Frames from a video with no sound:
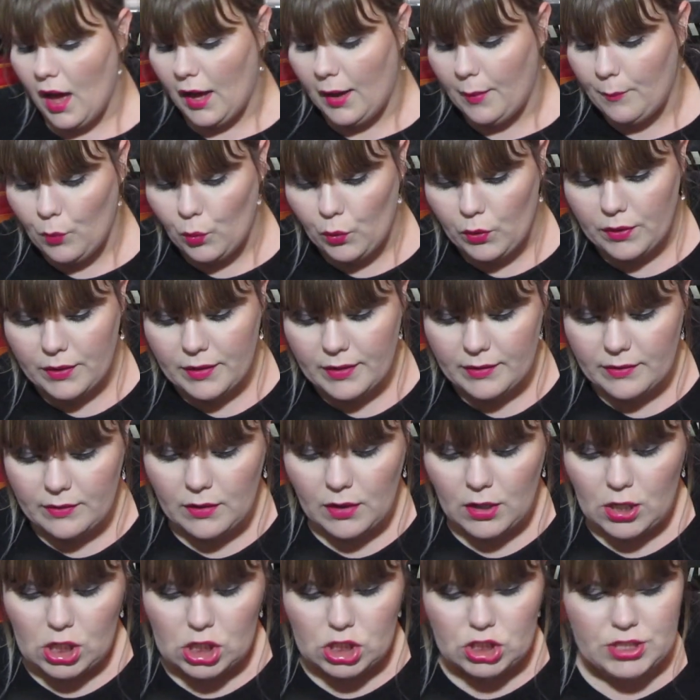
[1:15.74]
Um, we're going
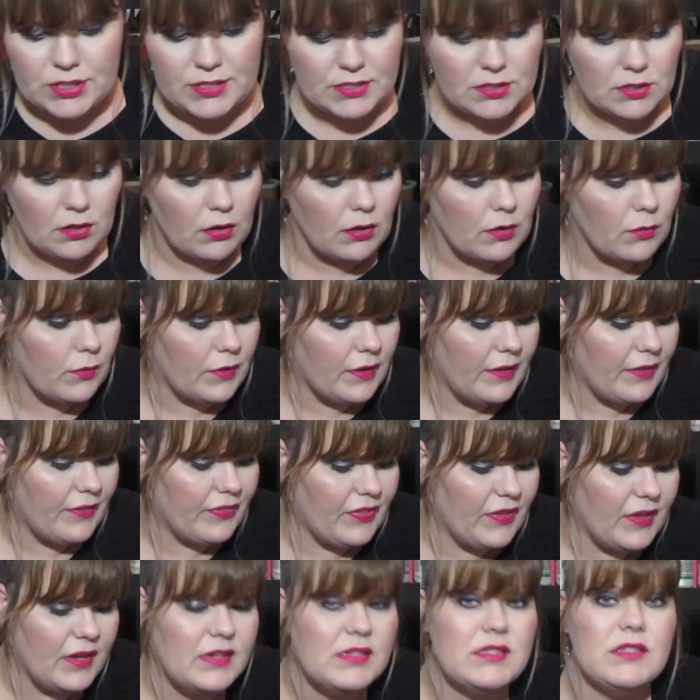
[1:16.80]
to just start
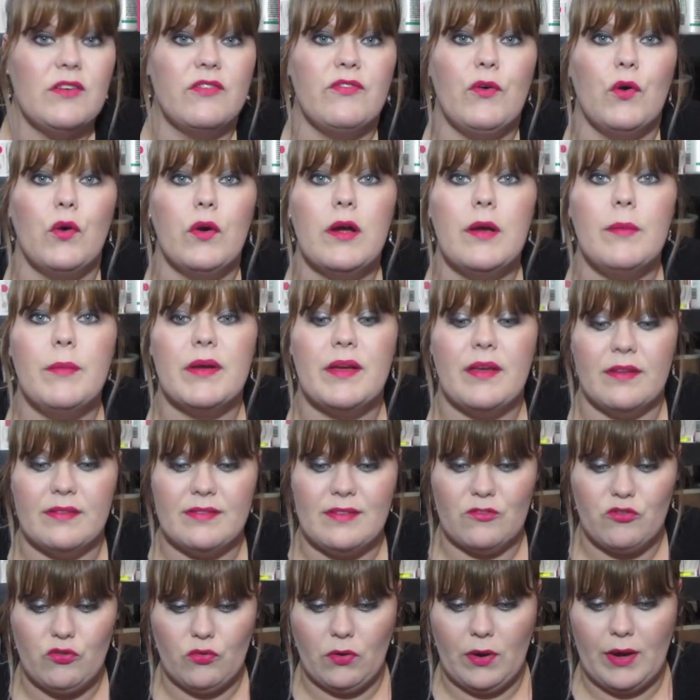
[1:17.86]
with Sephora because
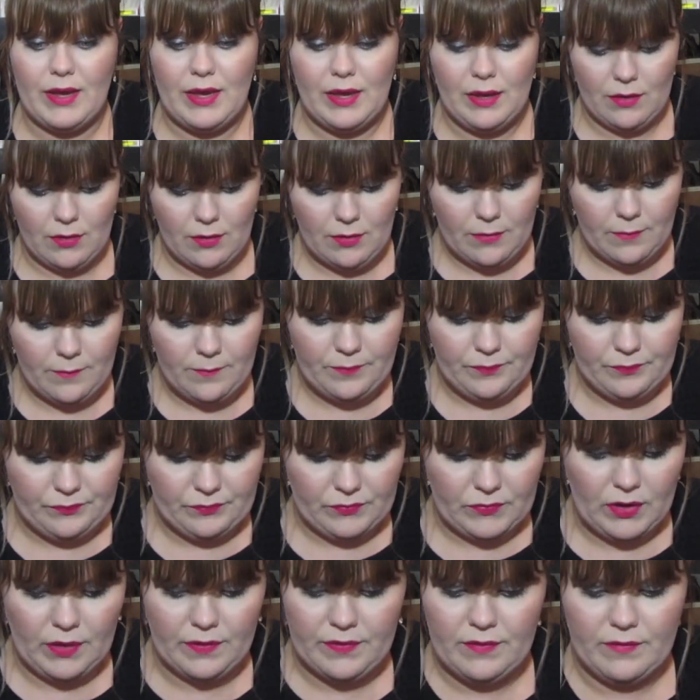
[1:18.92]
it's right here
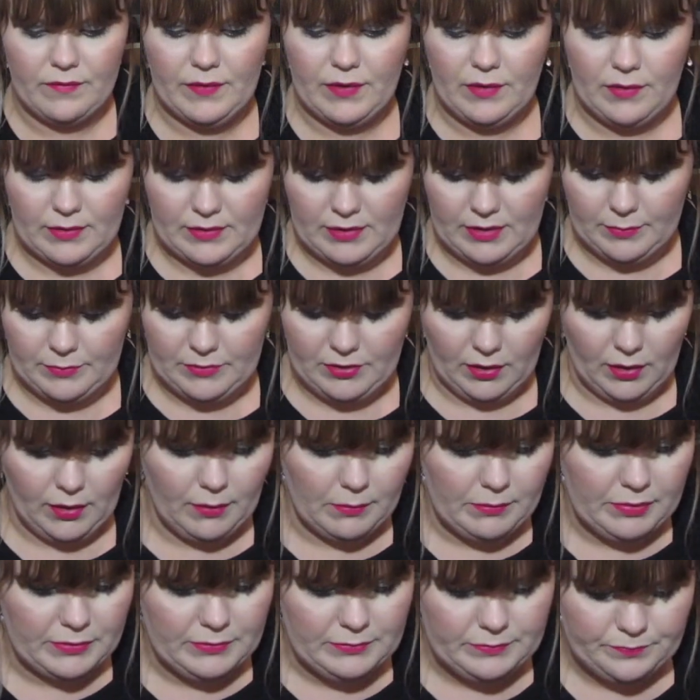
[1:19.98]
on the very tip
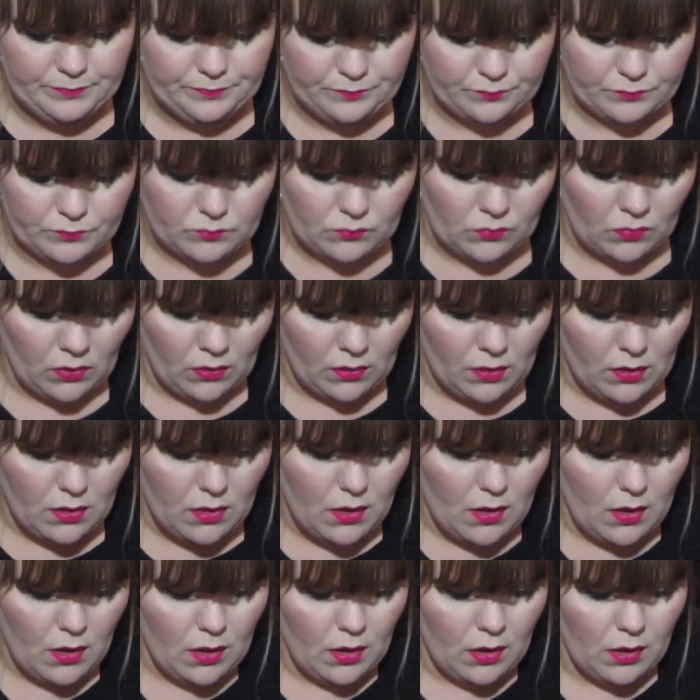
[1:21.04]
top.
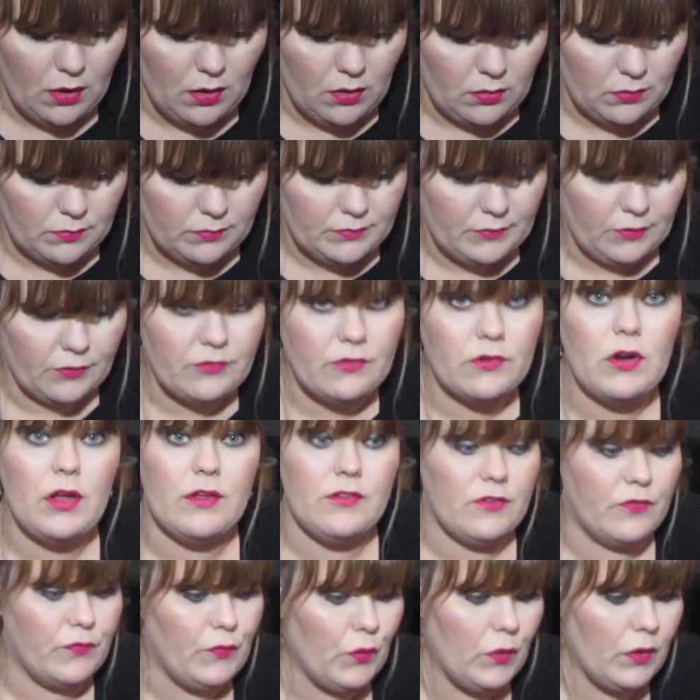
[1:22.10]
Oh, those are not
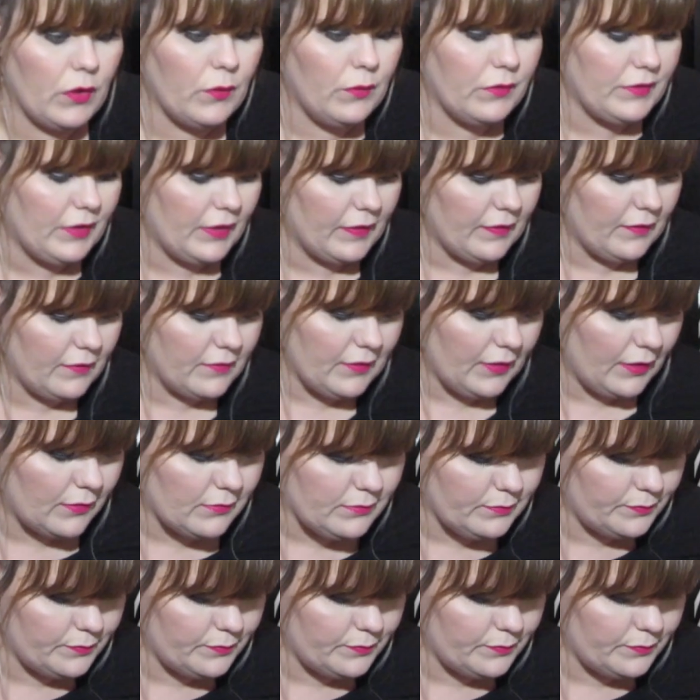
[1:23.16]
Sephora. We'll take those out.